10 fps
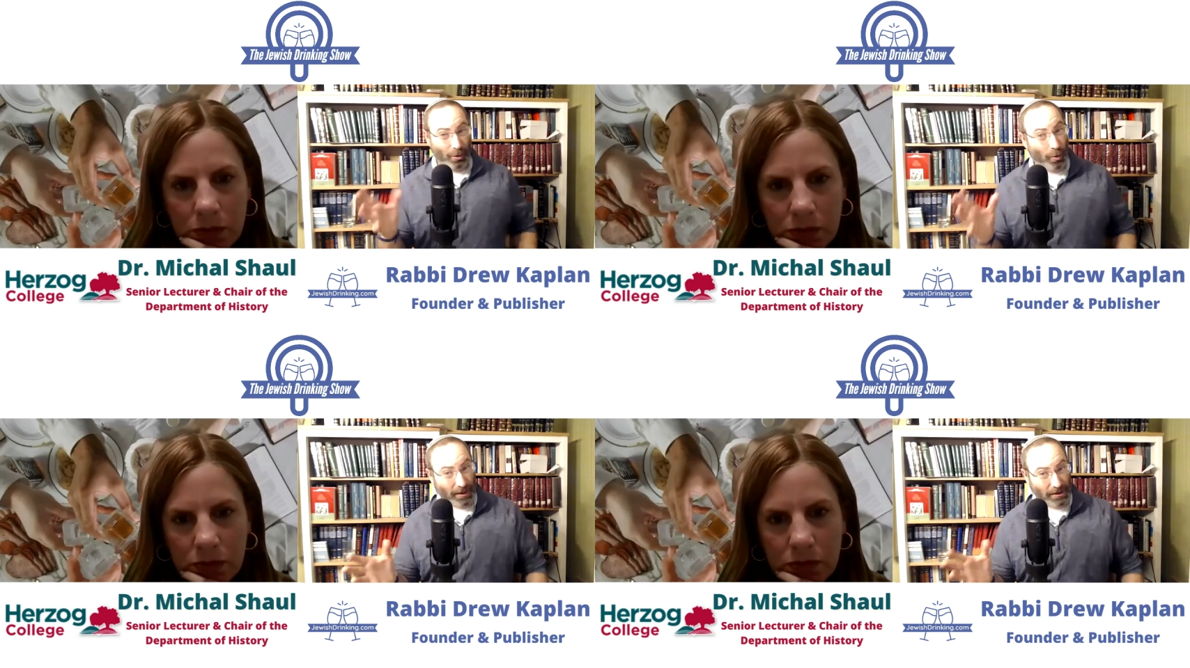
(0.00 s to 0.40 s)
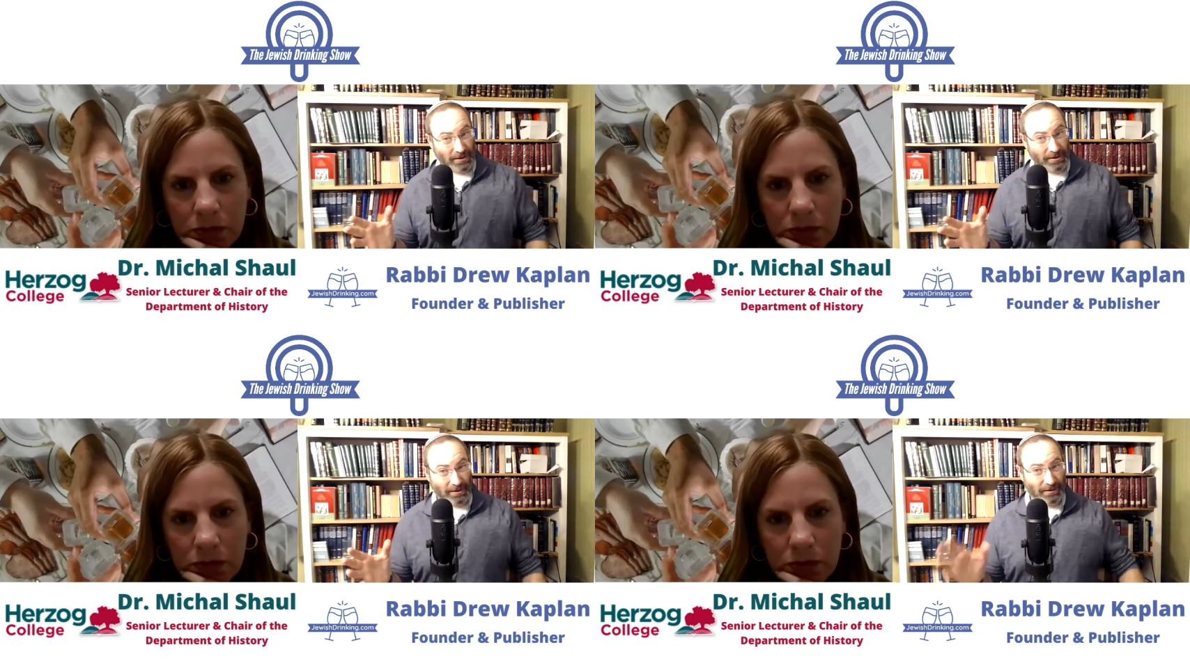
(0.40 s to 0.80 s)
Speaker 1: of
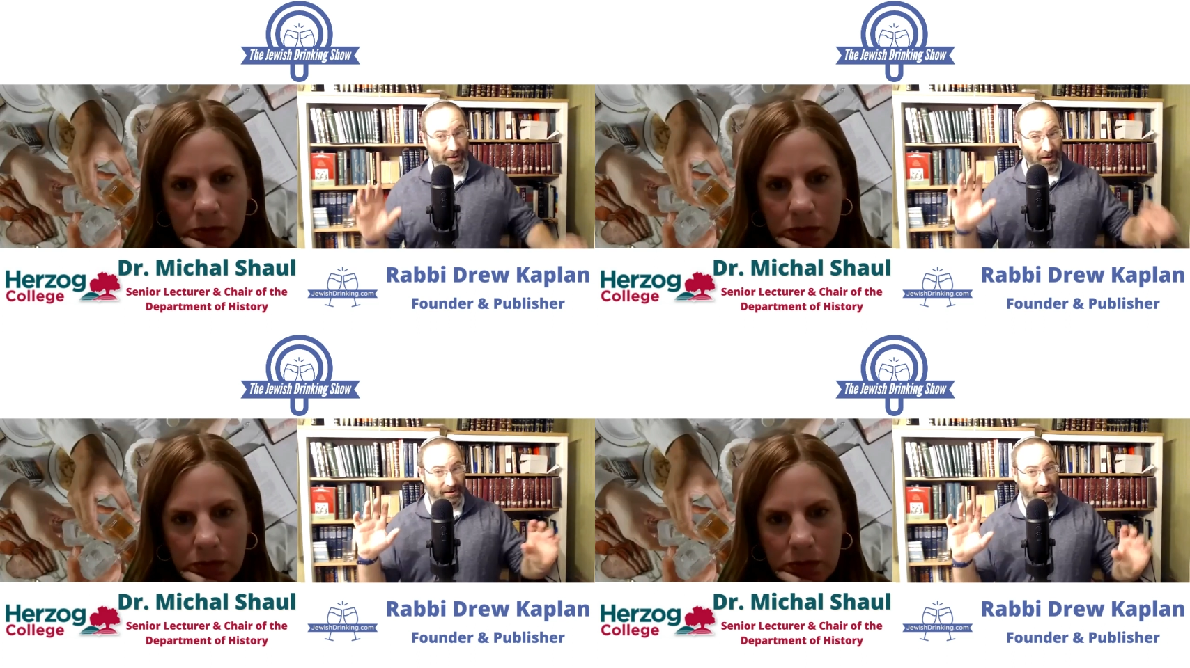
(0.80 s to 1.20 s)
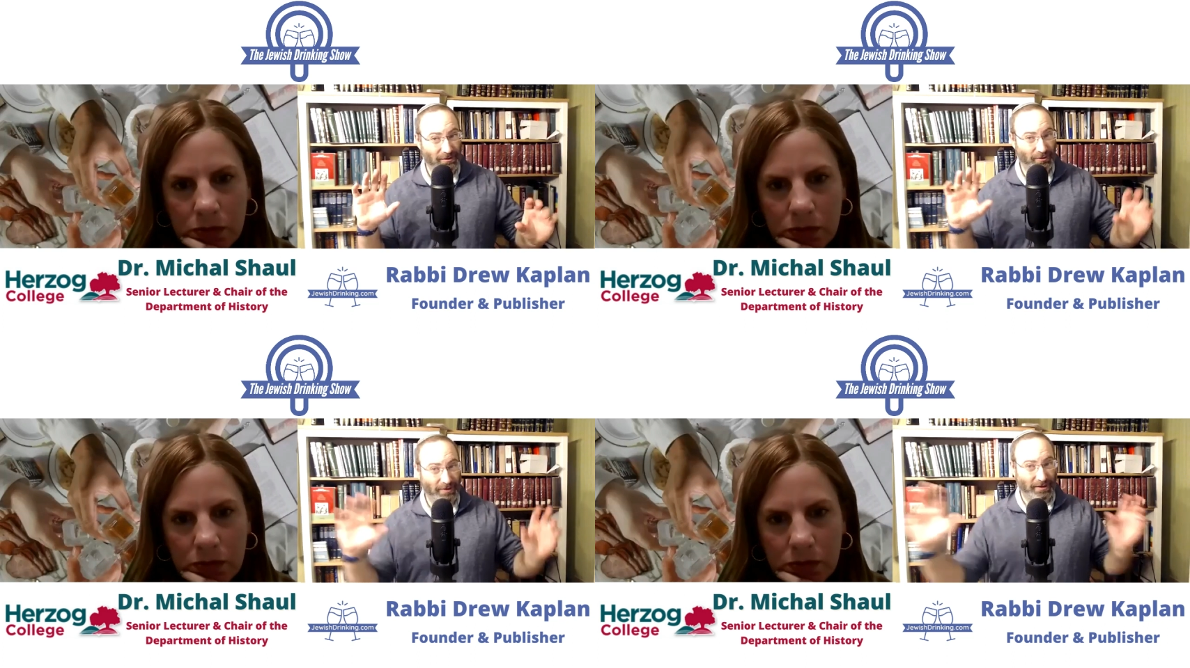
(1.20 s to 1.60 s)
questions as far as this
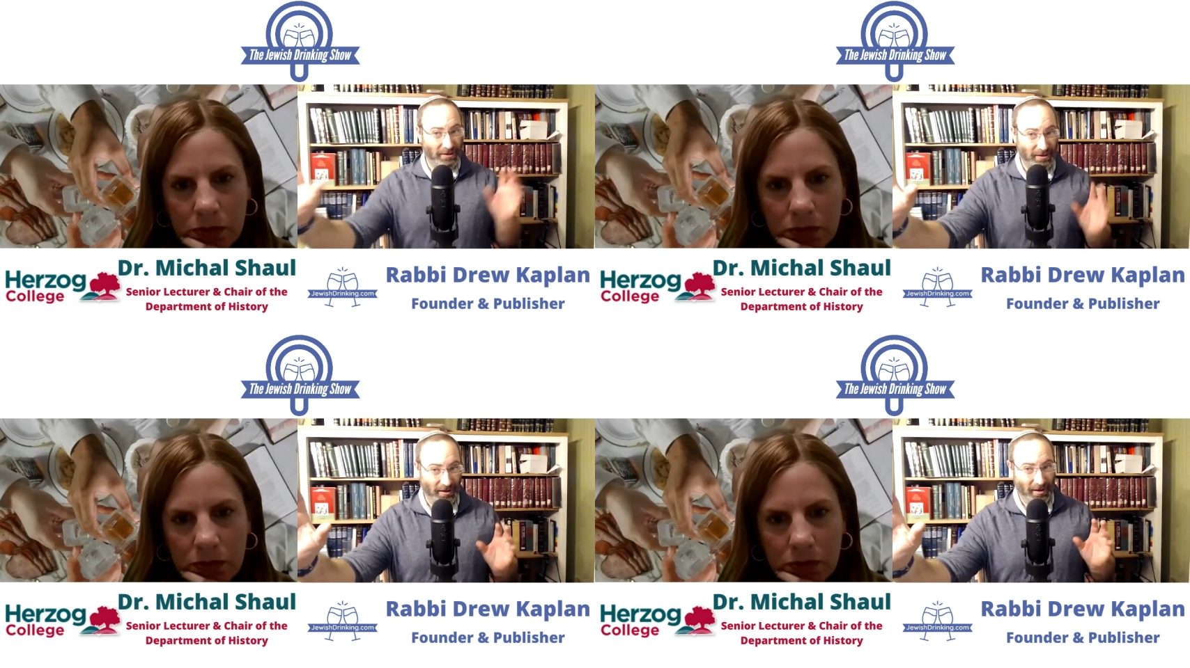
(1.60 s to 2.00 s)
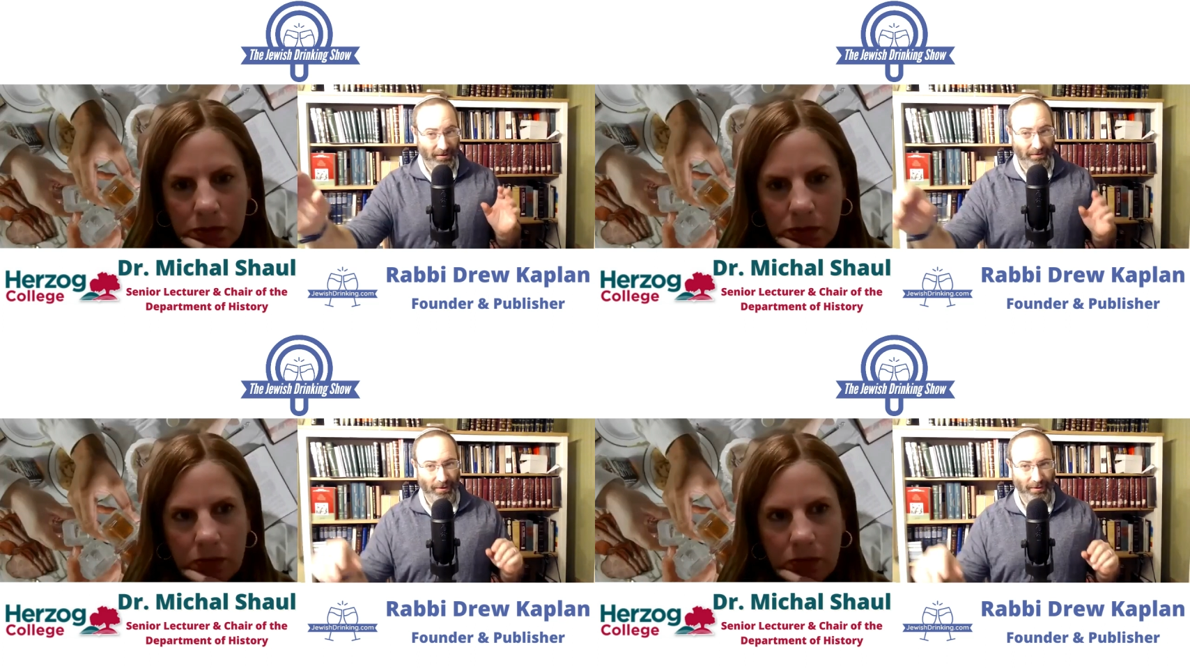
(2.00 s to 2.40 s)
transition
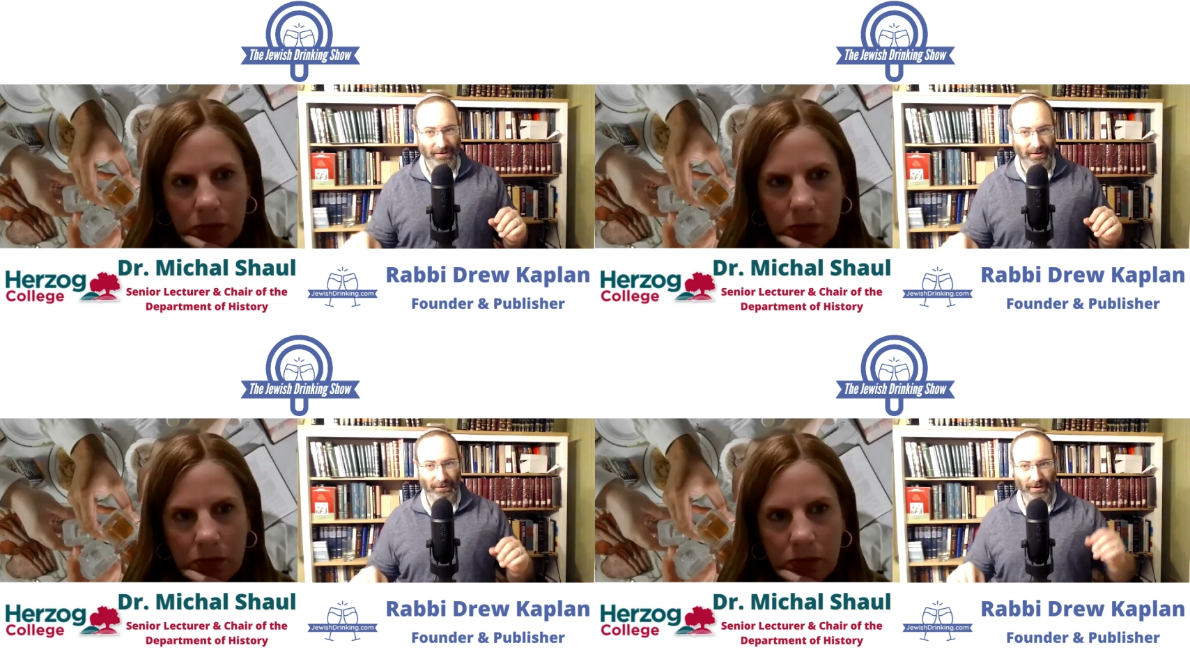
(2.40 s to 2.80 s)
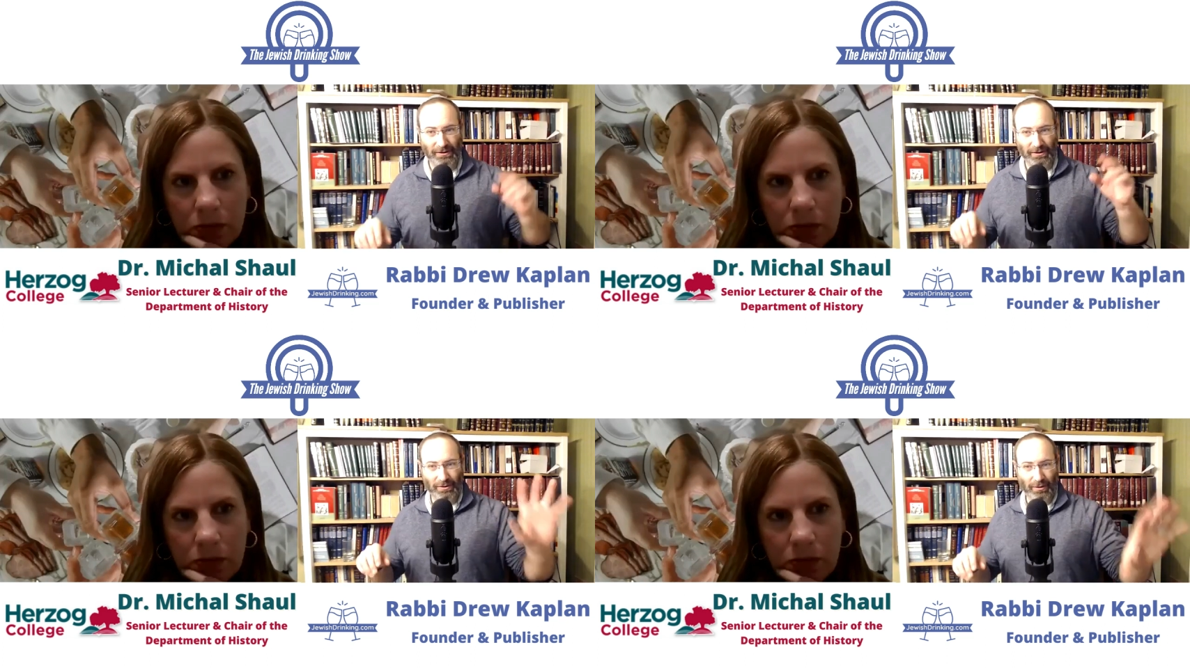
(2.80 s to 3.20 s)
of focus of
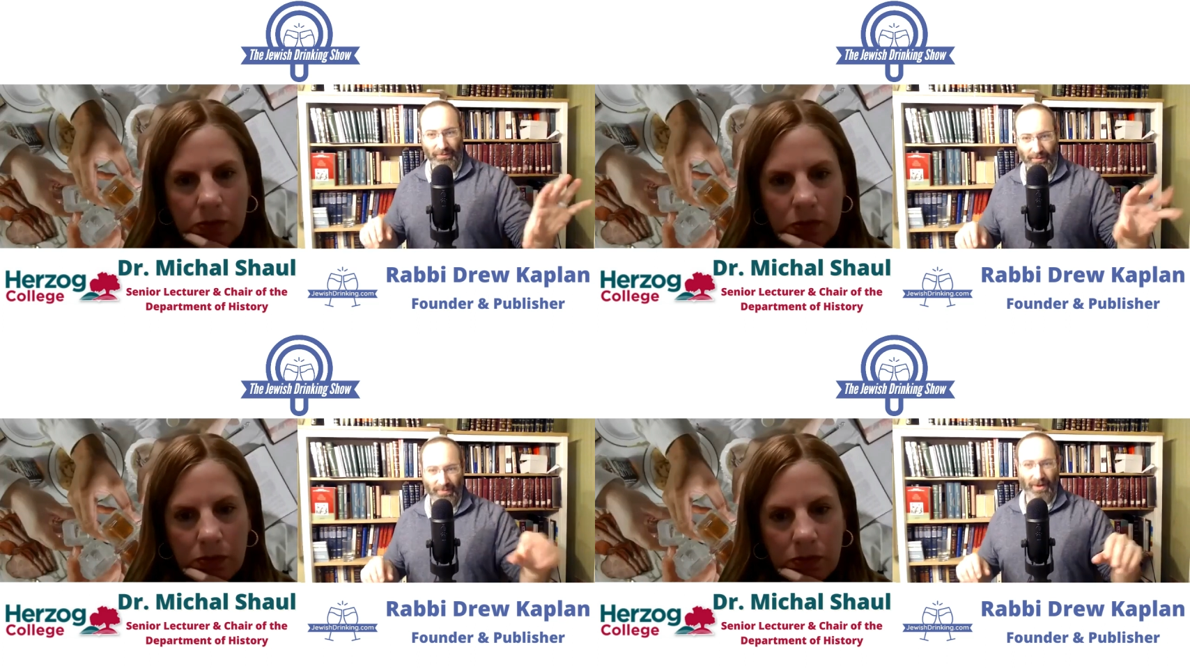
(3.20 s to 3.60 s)
research going from